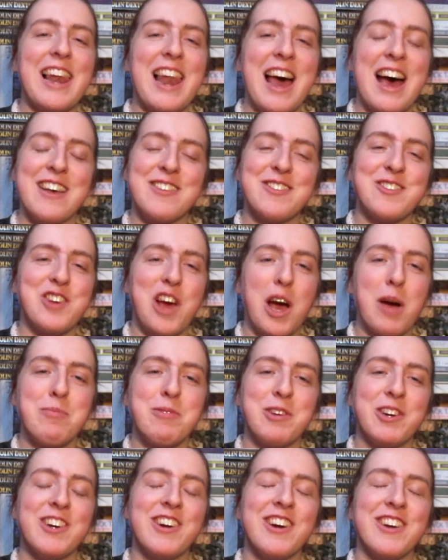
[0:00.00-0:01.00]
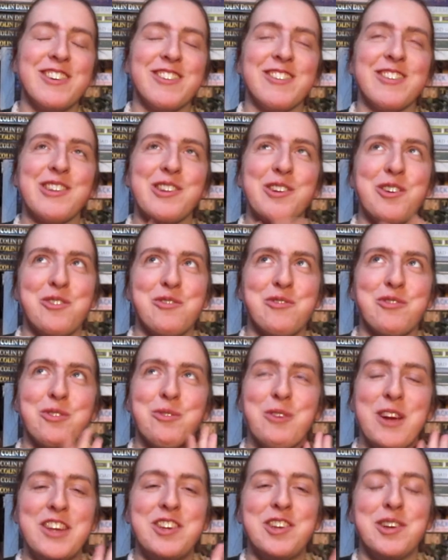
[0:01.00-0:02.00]
last chapter. I just love
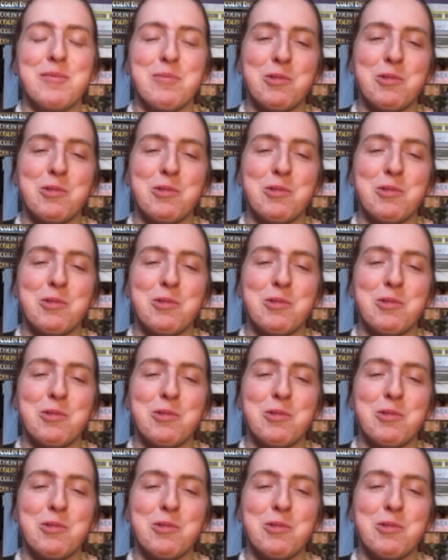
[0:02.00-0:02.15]
the way she